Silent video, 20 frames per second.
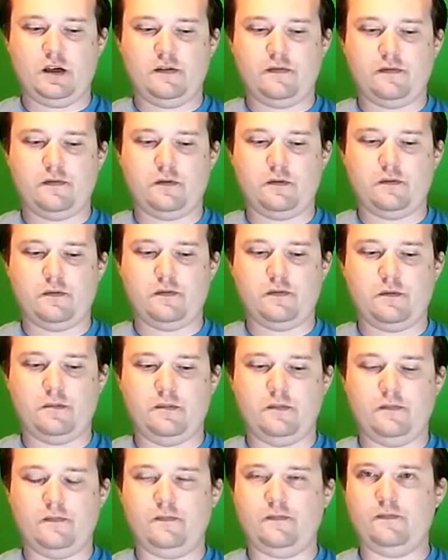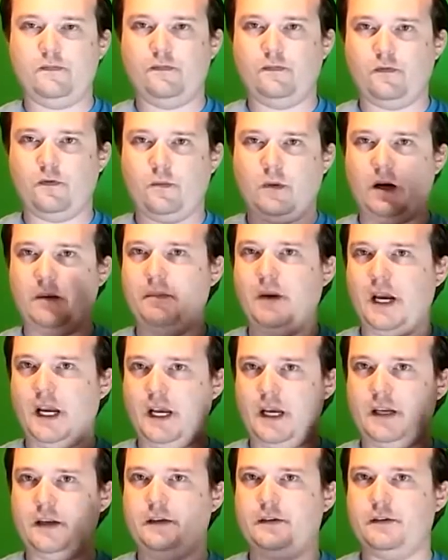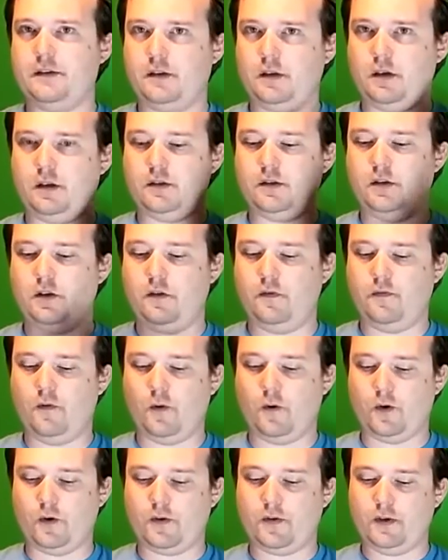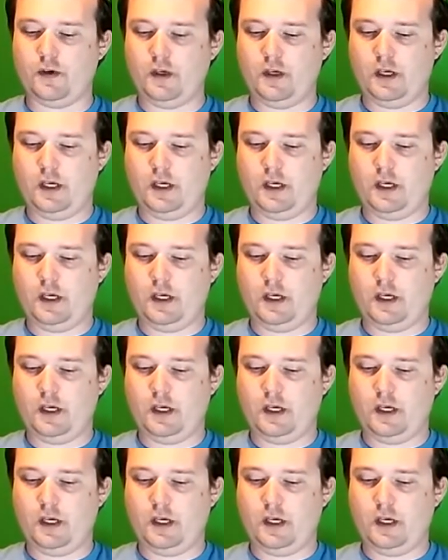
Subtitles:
for my band and so forth.